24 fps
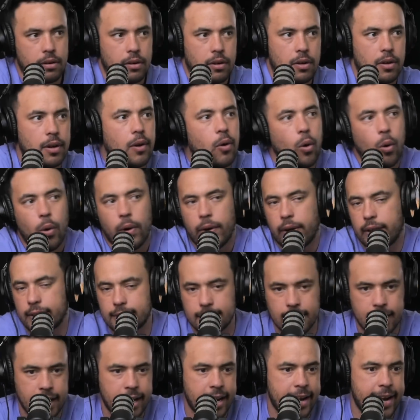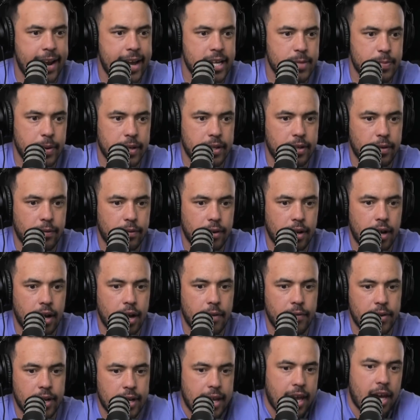always in any aspect of life,
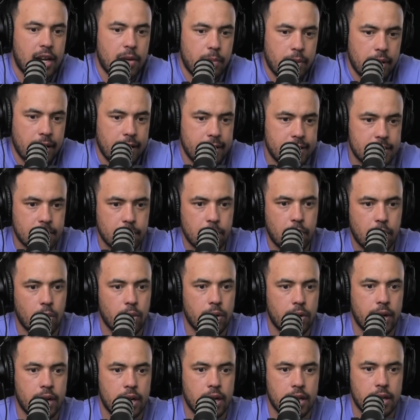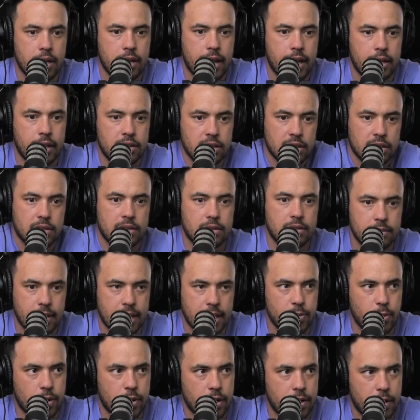and accountability is important, and that's
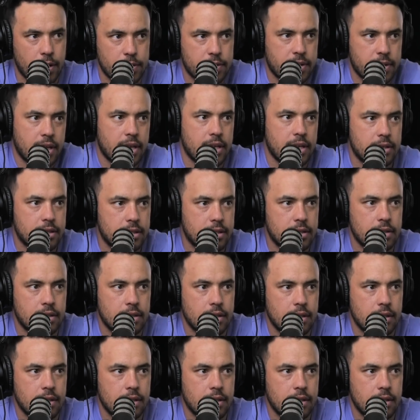one of those things.